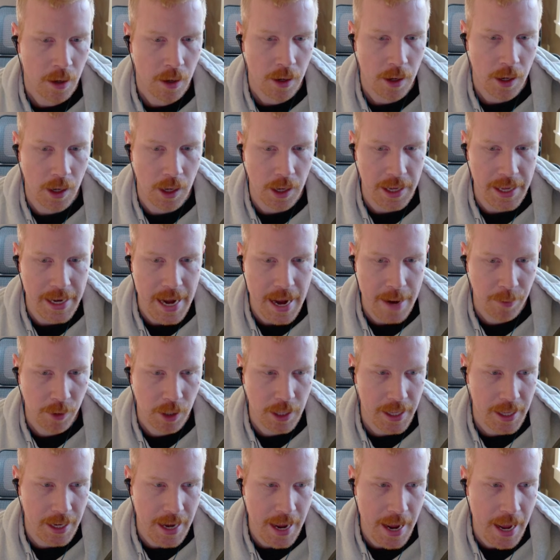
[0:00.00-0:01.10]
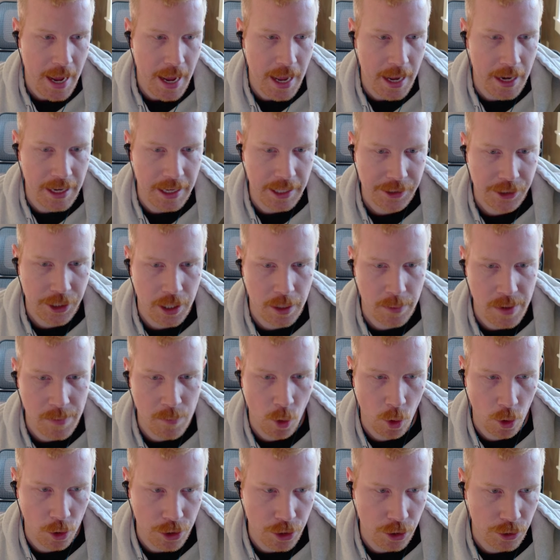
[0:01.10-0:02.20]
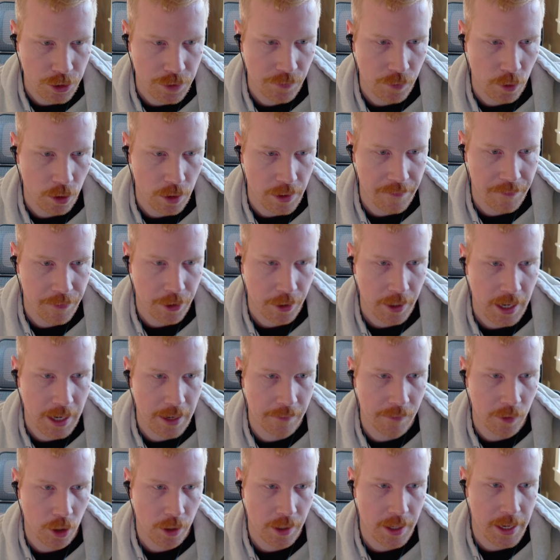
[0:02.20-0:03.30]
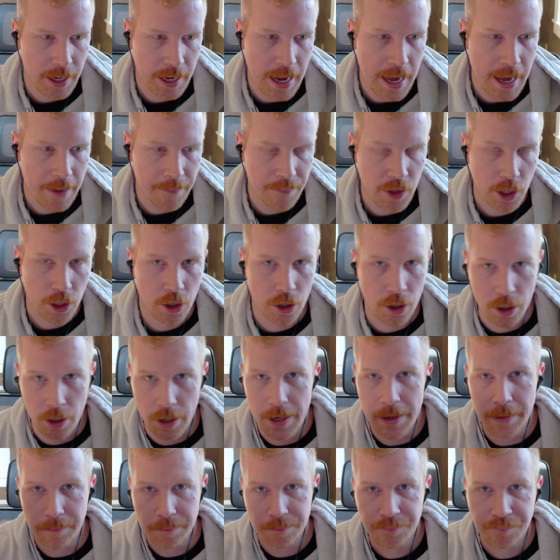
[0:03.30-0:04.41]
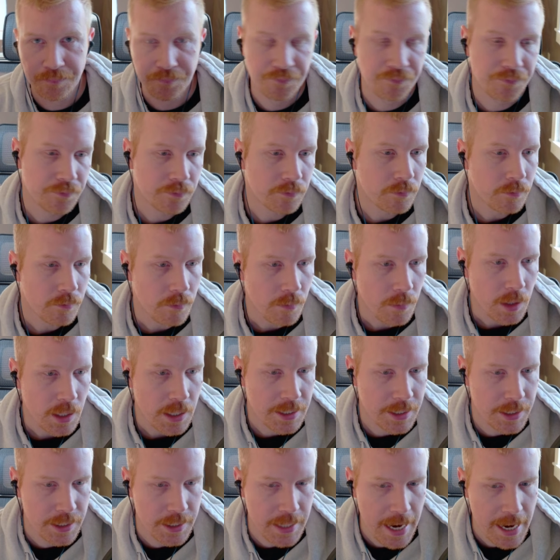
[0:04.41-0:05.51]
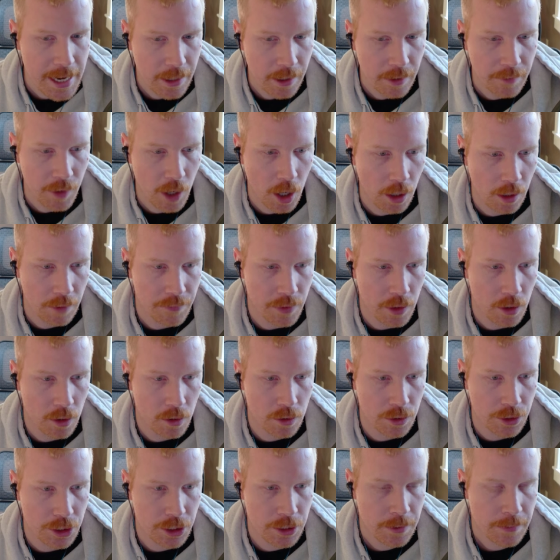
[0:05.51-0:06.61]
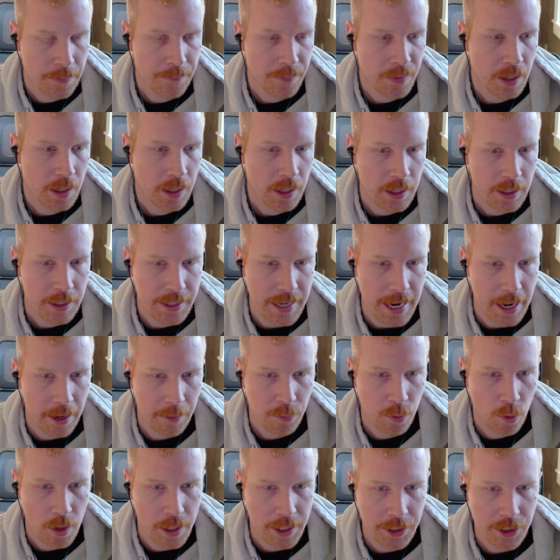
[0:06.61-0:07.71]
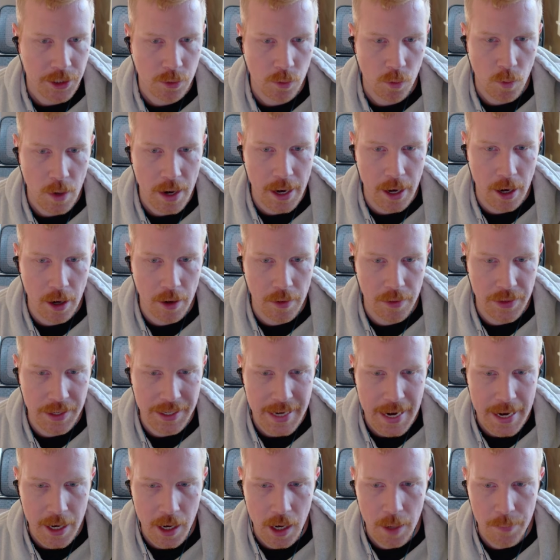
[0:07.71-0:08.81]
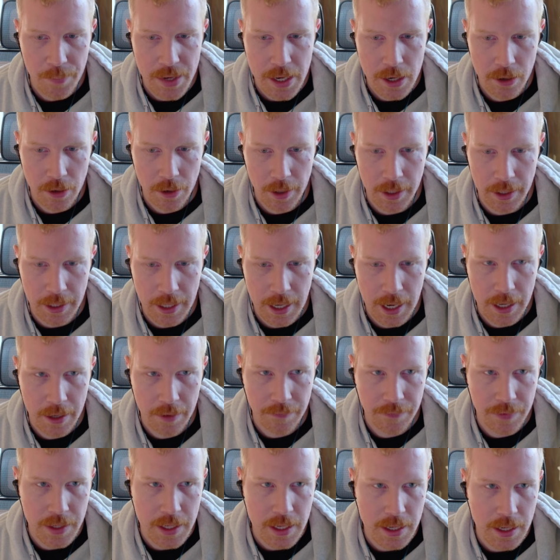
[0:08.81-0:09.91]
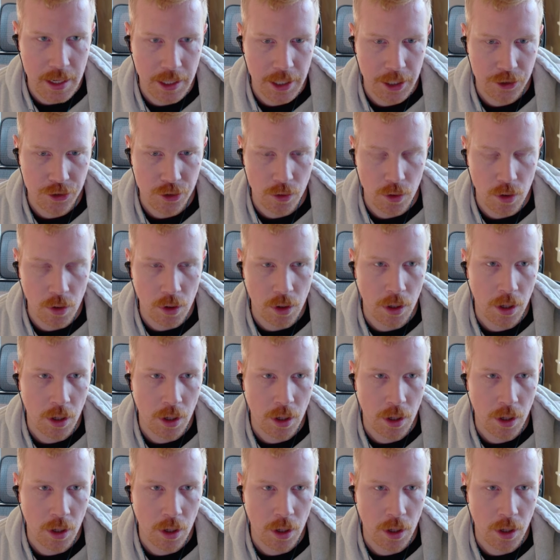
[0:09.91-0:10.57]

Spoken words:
enable it, and it's going to be more useful if you're kind of looking at the current state of all of those data points, where the data up here in kind of the initial